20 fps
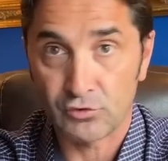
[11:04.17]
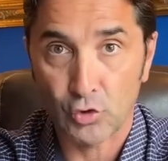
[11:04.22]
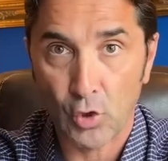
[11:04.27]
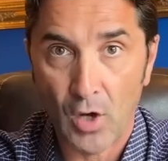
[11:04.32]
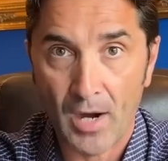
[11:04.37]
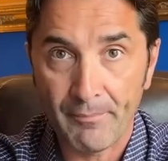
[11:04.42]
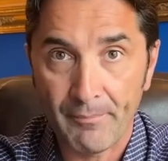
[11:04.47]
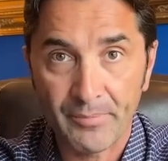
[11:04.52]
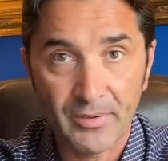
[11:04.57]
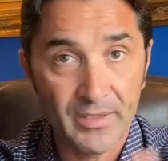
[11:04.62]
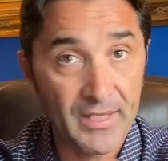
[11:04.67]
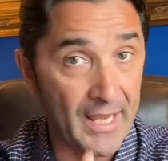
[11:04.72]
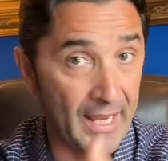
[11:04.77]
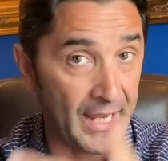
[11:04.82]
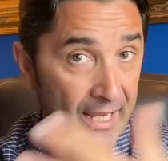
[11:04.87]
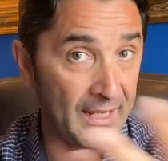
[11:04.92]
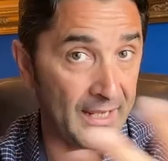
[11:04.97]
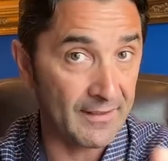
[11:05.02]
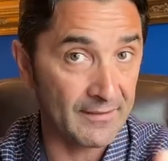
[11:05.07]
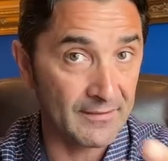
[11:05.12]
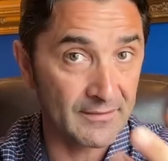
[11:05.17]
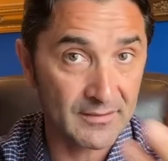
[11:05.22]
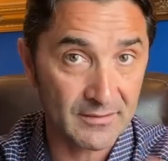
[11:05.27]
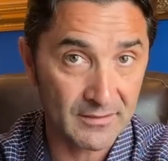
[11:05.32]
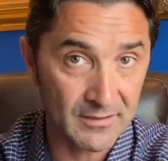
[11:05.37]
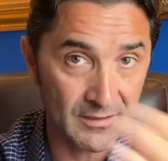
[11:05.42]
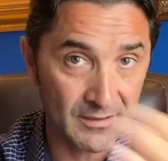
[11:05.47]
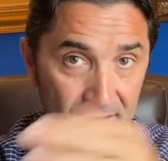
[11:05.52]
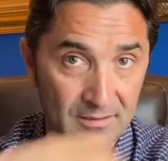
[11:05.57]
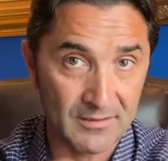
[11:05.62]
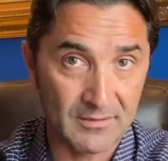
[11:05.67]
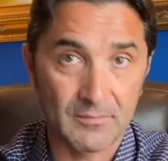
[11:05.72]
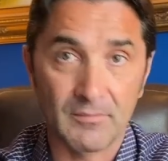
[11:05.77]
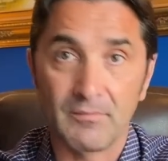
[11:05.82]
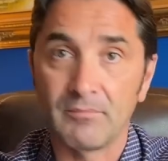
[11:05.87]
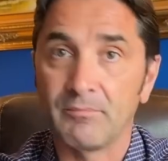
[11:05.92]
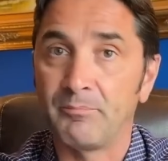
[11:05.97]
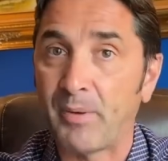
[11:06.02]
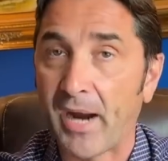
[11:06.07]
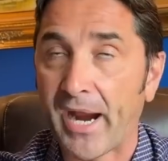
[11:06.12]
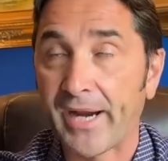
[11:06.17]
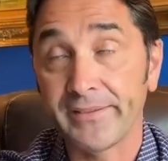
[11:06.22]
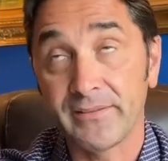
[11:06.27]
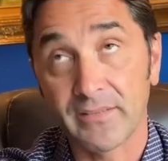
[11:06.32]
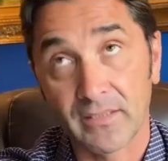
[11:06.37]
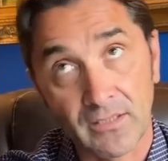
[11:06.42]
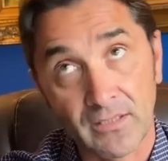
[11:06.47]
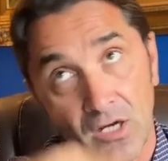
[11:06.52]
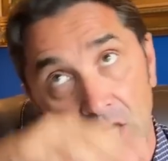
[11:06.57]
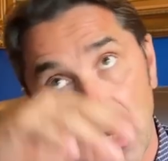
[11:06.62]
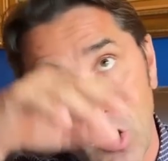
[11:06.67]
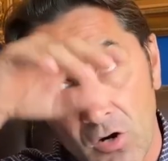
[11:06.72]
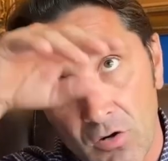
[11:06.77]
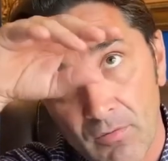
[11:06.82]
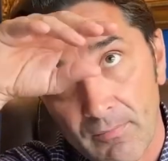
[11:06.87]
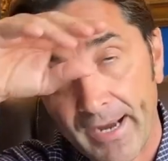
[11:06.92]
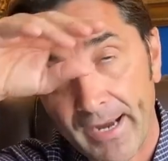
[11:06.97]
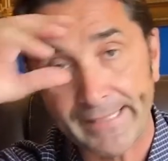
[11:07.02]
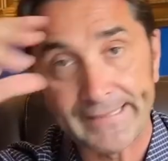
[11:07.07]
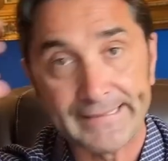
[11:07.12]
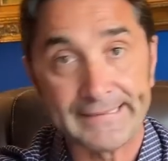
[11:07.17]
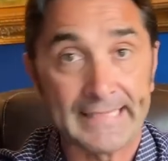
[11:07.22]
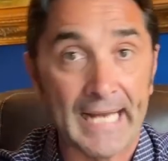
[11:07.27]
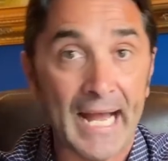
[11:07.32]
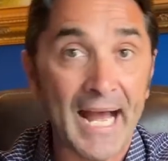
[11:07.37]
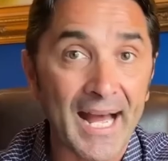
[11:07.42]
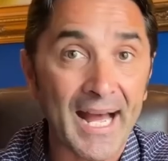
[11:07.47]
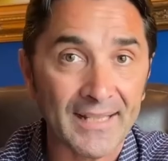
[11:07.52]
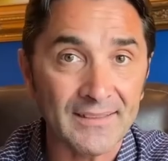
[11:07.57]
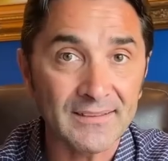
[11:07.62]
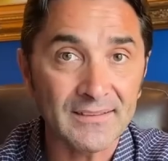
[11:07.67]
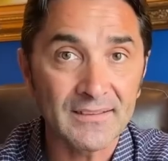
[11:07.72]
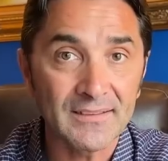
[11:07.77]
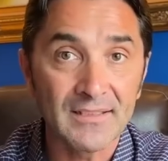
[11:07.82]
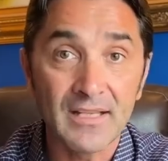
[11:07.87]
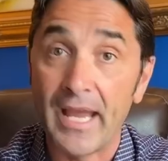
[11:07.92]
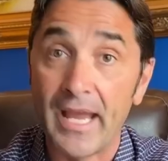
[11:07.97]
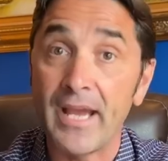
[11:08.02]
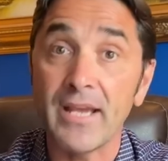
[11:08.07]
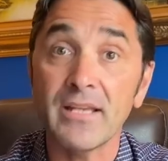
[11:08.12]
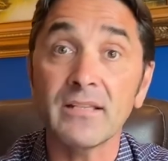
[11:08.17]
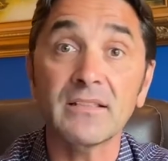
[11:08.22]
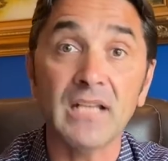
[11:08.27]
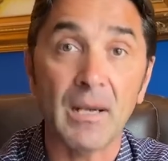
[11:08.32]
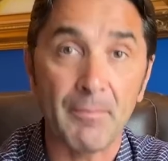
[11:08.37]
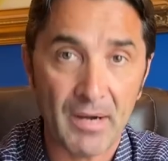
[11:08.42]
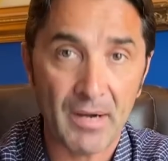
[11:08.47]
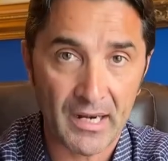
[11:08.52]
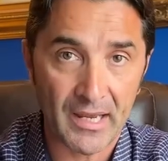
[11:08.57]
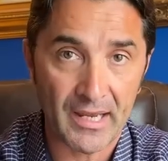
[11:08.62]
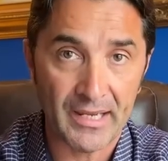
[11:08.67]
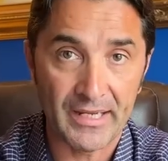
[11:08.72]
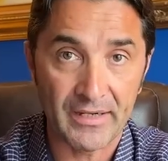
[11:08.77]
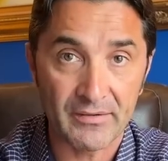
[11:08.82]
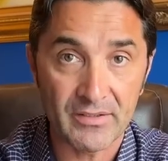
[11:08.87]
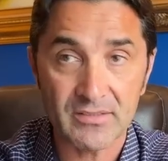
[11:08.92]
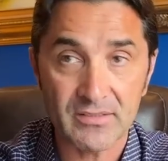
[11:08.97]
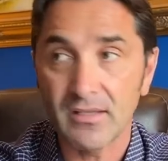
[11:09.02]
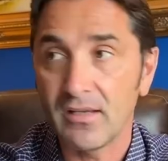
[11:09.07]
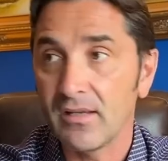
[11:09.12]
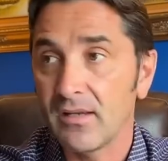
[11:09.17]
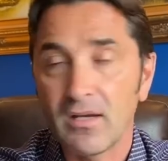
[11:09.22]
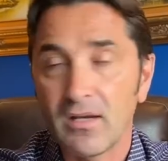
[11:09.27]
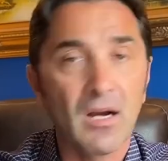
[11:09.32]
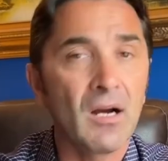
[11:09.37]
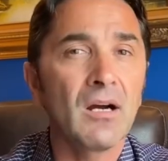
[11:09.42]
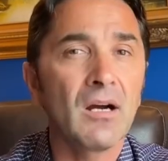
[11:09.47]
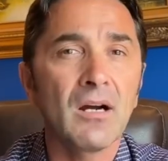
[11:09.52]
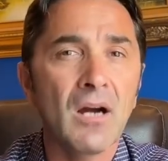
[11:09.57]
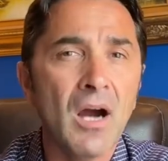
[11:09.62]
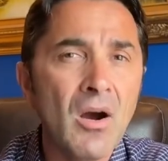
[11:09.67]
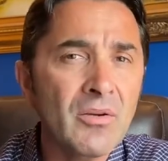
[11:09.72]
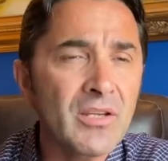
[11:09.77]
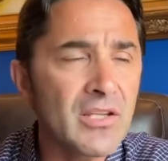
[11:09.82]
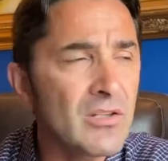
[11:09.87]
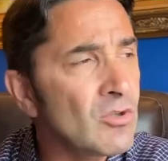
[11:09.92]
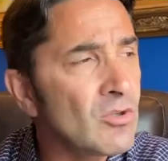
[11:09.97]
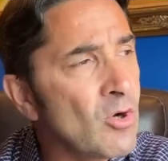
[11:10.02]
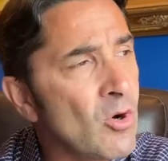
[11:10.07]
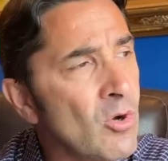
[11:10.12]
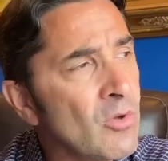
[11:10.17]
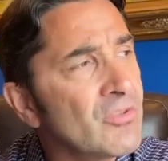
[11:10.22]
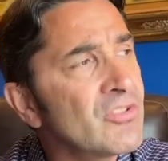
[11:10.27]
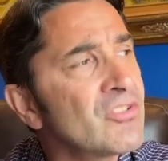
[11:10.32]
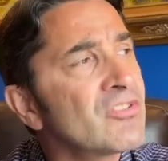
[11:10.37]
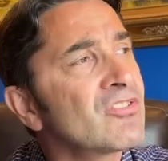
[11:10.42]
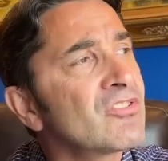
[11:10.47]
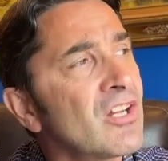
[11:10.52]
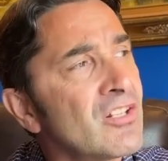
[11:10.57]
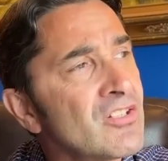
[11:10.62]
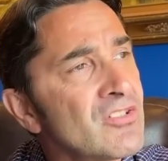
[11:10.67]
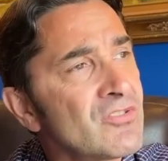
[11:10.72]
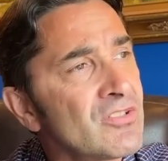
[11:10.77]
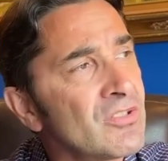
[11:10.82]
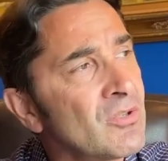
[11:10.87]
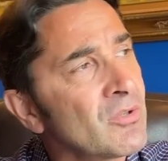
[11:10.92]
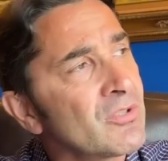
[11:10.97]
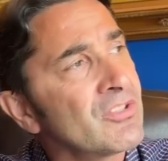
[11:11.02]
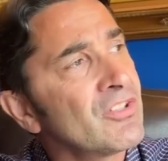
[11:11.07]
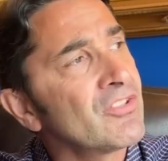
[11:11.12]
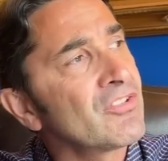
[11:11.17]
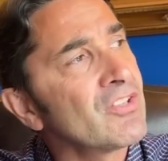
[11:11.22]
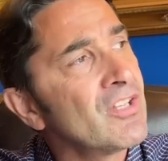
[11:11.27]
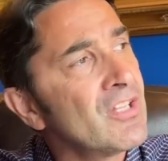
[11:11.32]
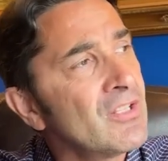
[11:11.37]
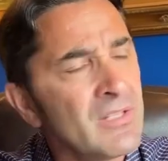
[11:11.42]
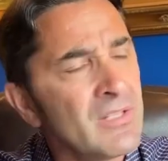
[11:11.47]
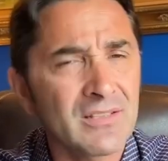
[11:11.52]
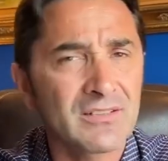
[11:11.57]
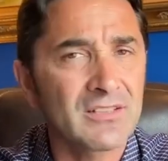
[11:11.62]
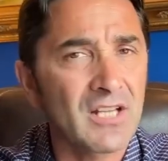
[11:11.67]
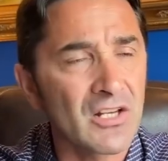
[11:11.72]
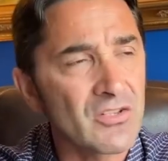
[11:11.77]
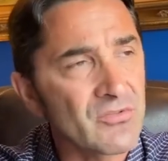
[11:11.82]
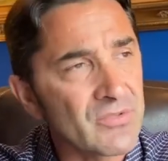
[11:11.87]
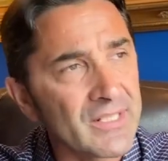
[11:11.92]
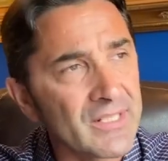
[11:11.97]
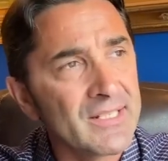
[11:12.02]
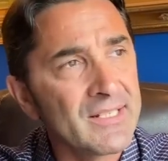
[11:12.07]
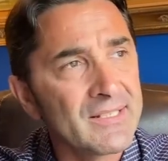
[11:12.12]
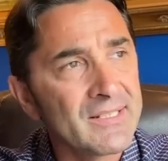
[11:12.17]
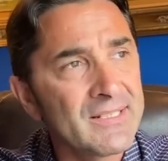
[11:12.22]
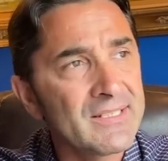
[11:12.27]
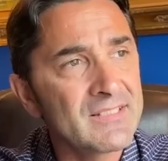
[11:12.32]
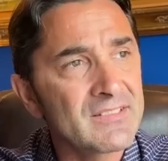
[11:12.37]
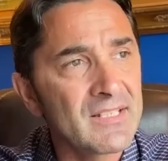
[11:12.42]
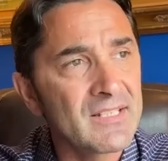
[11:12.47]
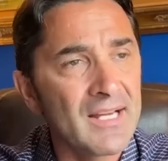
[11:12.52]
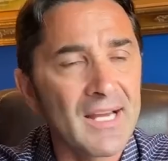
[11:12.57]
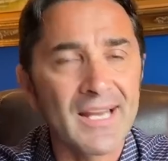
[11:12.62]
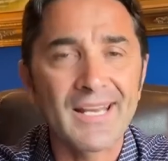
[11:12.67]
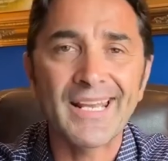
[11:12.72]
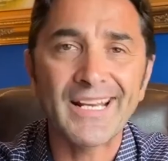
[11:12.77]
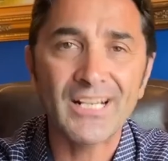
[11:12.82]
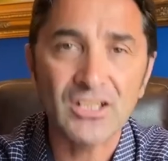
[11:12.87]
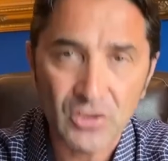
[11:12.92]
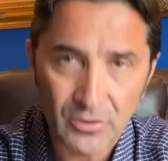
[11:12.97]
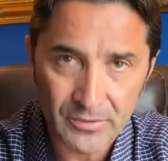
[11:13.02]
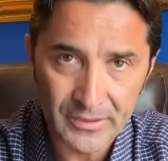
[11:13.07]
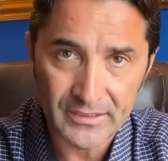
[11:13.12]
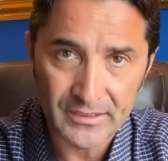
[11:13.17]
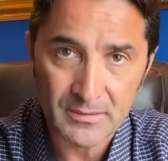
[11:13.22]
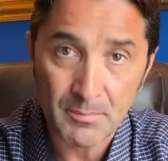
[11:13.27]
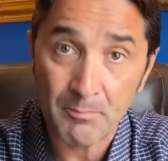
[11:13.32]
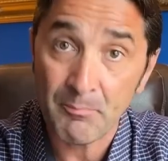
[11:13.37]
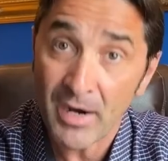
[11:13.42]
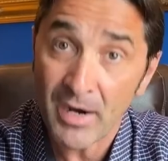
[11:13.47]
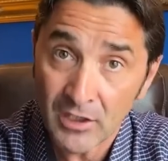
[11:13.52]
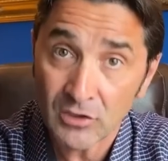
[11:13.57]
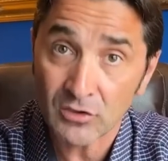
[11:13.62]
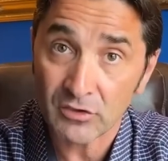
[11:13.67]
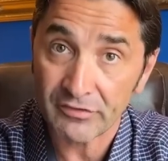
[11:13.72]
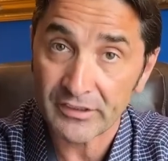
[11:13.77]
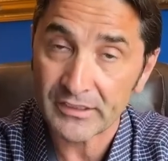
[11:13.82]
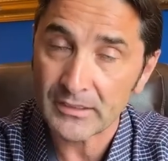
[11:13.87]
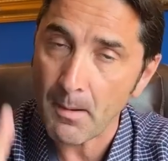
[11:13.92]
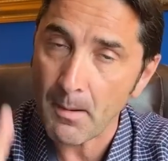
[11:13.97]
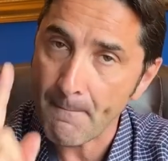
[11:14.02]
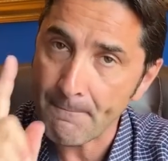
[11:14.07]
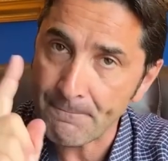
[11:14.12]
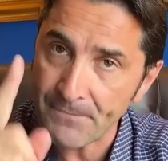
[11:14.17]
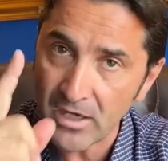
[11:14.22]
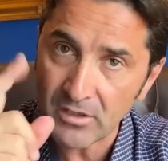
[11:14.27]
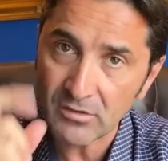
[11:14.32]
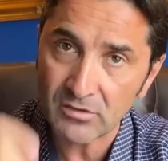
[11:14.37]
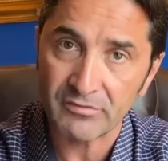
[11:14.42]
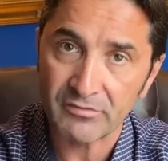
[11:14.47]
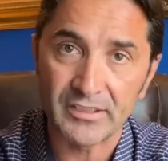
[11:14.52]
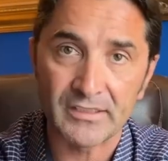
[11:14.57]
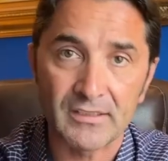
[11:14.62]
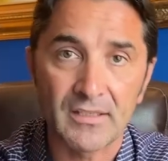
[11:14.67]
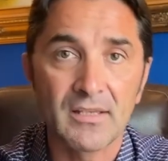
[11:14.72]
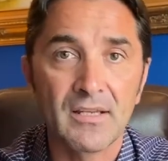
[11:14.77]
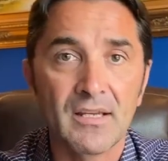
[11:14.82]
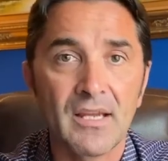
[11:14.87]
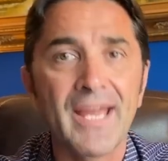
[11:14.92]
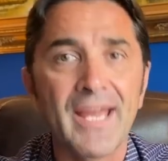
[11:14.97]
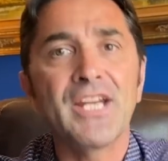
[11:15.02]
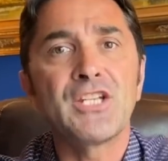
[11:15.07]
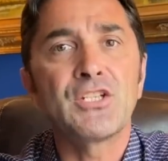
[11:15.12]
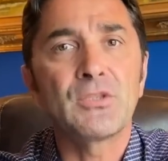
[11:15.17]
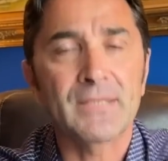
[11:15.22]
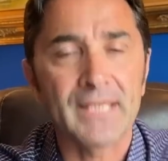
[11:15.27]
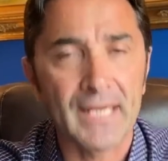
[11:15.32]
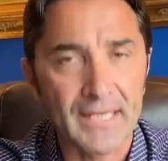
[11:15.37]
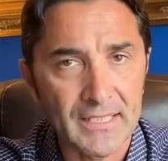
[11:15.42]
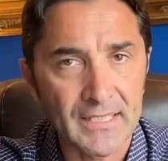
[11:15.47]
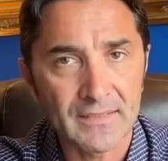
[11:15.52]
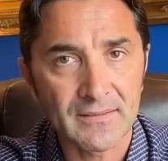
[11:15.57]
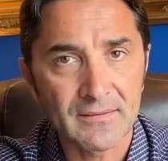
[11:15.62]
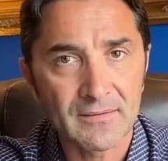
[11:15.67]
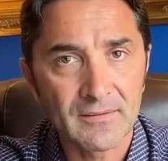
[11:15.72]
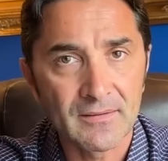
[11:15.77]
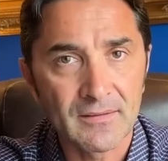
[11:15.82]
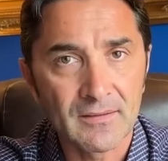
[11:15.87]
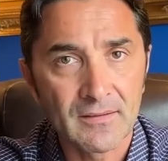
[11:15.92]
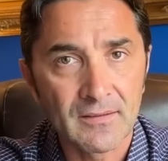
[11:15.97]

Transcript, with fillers: Trump, and uh, Biden, oh my God, and Kamala Harris, uh, how can you call this country or this, not country, this electorate, part of it, part of it, educated?